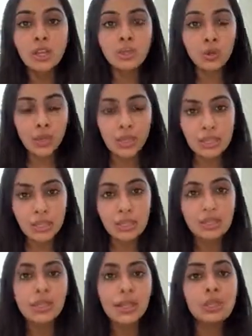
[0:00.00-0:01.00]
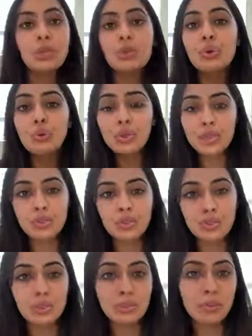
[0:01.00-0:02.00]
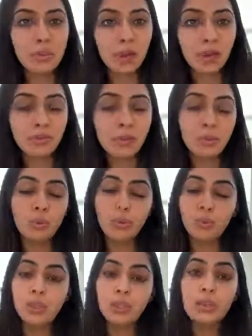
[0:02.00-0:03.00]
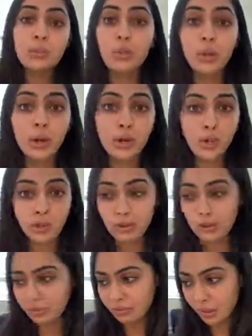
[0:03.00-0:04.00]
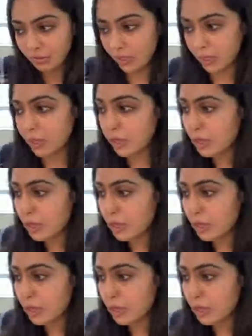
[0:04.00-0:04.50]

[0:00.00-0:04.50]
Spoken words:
So anything that you can do to be helpful will really work in your favor.